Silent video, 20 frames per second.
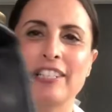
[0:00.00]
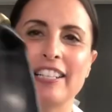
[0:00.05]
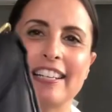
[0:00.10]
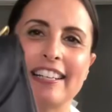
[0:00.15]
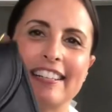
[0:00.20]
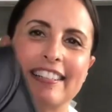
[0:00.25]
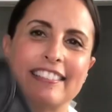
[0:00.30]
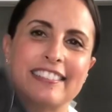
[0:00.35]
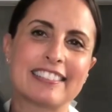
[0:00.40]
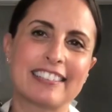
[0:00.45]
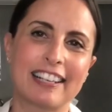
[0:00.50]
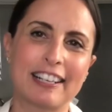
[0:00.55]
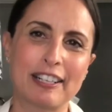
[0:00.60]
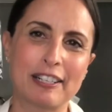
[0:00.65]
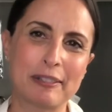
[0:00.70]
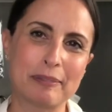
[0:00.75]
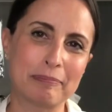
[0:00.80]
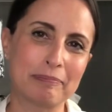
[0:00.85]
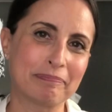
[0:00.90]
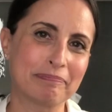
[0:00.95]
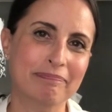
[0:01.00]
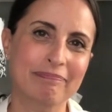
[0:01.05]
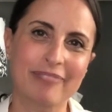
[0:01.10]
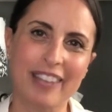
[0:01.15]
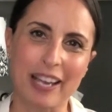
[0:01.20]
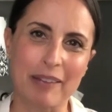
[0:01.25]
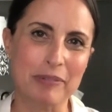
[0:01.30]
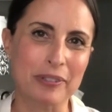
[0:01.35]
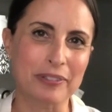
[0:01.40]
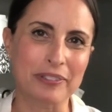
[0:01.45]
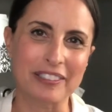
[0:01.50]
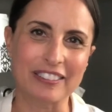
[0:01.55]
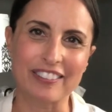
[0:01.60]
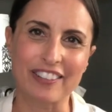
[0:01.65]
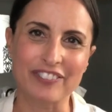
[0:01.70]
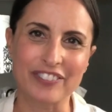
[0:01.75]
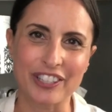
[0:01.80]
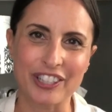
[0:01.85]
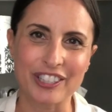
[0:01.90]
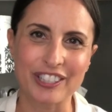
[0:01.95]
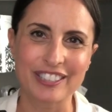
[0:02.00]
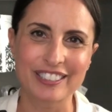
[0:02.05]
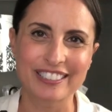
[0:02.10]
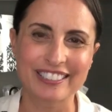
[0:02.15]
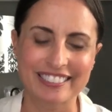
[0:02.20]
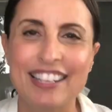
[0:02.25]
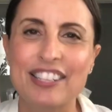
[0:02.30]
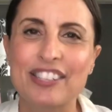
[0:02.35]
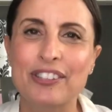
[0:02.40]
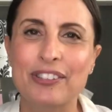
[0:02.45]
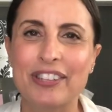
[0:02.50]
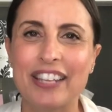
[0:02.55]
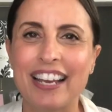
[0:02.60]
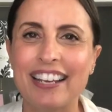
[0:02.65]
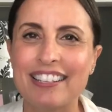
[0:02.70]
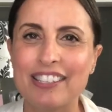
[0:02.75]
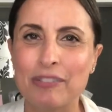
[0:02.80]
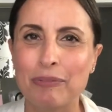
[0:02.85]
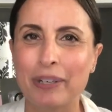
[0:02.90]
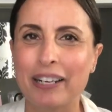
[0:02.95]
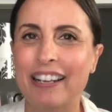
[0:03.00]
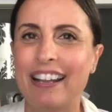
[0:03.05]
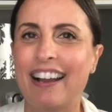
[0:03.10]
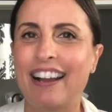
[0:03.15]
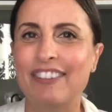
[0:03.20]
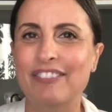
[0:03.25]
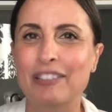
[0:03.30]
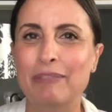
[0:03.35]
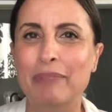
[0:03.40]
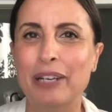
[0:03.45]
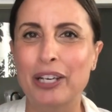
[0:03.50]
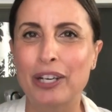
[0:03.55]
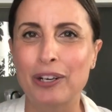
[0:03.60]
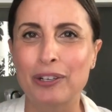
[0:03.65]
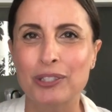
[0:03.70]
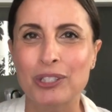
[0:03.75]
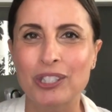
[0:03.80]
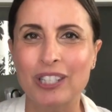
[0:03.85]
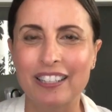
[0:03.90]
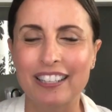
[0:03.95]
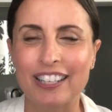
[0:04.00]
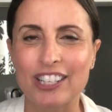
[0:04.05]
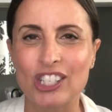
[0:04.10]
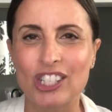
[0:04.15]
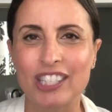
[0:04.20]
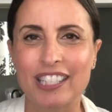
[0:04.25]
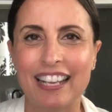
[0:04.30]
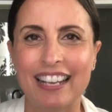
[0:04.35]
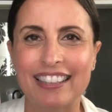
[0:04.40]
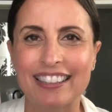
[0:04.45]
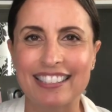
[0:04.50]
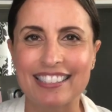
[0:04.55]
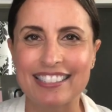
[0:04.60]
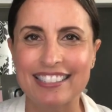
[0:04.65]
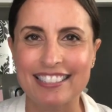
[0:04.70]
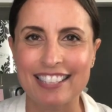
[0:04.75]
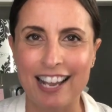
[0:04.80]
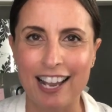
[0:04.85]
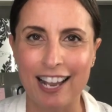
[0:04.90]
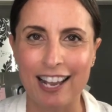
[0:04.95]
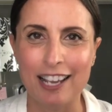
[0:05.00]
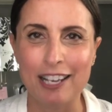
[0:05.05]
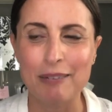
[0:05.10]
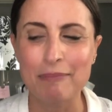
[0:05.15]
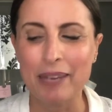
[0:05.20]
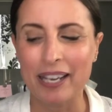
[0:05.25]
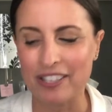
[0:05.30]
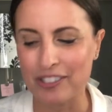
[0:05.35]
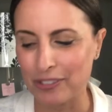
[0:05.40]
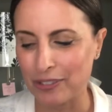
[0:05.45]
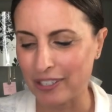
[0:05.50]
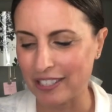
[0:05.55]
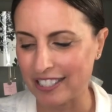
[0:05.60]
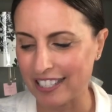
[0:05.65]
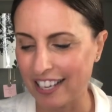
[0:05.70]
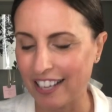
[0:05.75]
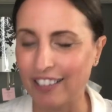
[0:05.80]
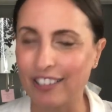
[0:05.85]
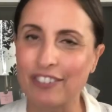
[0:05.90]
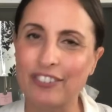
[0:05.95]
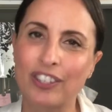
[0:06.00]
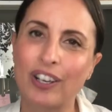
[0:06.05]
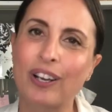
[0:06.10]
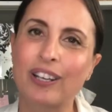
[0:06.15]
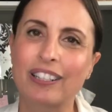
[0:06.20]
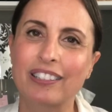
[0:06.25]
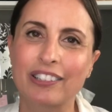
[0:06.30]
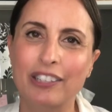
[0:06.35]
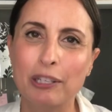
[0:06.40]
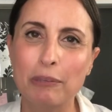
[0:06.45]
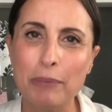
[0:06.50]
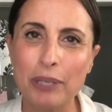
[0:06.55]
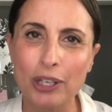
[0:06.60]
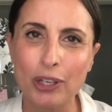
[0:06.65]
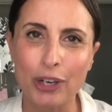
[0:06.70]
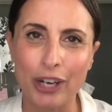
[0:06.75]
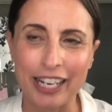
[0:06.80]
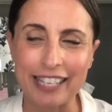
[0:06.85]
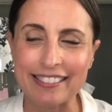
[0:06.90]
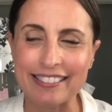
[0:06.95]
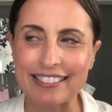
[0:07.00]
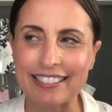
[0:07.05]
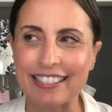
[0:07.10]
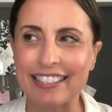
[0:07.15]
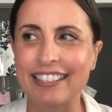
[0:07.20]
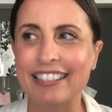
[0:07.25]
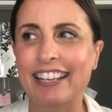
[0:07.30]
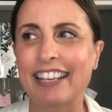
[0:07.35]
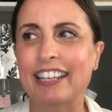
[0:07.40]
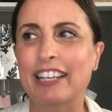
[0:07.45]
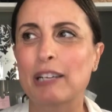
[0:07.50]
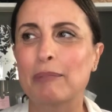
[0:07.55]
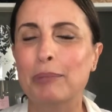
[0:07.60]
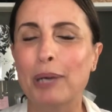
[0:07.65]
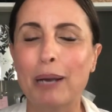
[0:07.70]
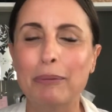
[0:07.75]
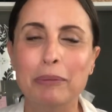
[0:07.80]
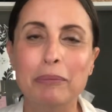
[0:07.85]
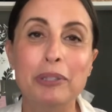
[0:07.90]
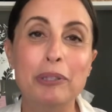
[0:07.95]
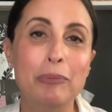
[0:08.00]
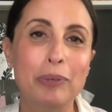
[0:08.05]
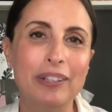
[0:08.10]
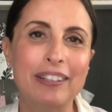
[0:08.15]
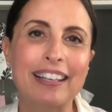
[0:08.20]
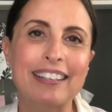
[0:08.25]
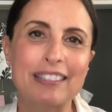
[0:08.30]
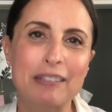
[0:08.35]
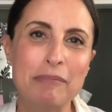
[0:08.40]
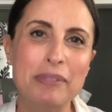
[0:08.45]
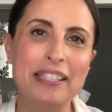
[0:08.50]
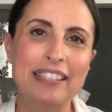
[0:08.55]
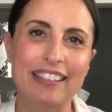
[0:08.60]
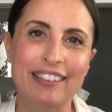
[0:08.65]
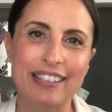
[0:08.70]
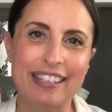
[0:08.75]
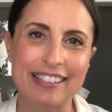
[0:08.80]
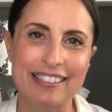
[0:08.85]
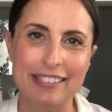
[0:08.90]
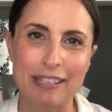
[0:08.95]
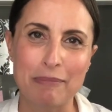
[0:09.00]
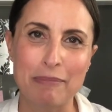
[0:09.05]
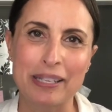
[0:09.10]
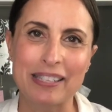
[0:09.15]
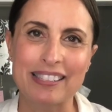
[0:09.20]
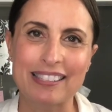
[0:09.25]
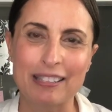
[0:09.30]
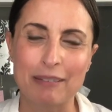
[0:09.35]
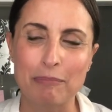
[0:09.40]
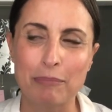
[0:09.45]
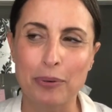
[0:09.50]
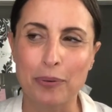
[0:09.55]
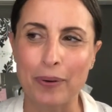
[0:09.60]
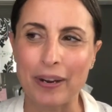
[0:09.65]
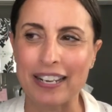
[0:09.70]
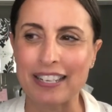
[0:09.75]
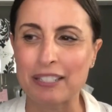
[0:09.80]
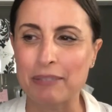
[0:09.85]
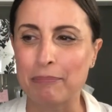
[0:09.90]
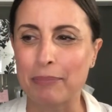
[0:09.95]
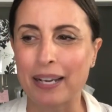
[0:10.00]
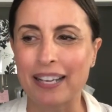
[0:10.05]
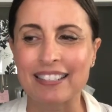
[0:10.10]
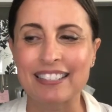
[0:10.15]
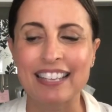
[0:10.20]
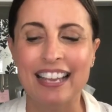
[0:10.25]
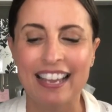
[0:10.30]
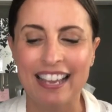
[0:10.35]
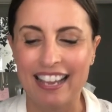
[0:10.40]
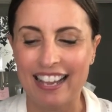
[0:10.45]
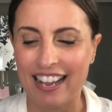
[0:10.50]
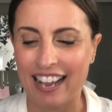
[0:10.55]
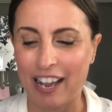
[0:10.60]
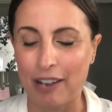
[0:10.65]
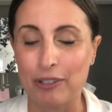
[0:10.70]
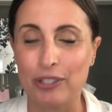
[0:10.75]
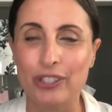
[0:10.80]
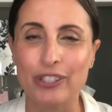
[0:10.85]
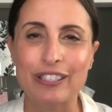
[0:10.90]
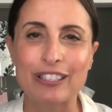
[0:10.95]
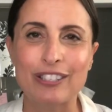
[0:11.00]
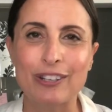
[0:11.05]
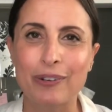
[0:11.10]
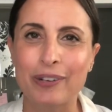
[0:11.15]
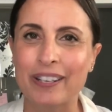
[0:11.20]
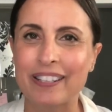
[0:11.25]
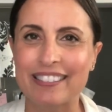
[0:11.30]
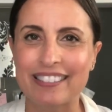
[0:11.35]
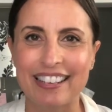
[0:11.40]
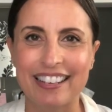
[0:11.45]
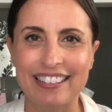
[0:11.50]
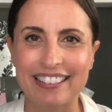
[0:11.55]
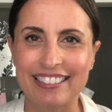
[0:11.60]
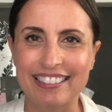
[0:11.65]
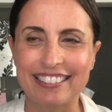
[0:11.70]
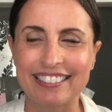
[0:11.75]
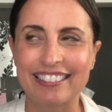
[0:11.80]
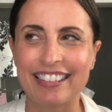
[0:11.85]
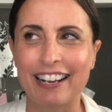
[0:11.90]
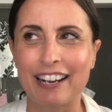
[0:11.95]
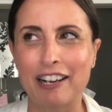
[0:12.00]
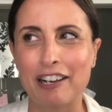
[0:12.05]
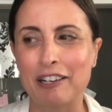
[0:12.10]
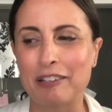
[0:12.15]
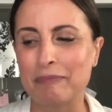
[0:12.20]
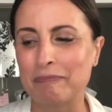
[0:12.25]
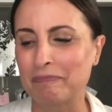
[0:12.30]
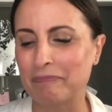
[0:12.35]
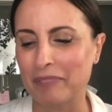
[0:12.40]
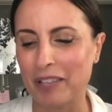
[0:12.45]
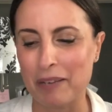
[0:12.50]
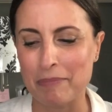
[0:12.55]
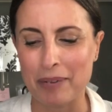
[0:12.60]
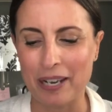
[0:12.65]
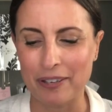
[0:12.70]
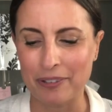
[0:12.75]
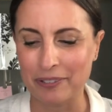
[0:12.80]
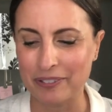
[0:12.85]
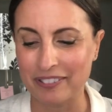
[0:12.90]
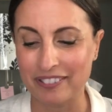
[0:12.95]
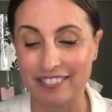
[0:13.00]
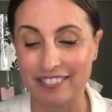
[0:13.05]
and um, absolutely love her. So that is what I have in my Coach collection at this time. As you can tell, I've gone a little bit crazy, and I probably will end up selling some at some point, but I was just so excited um, about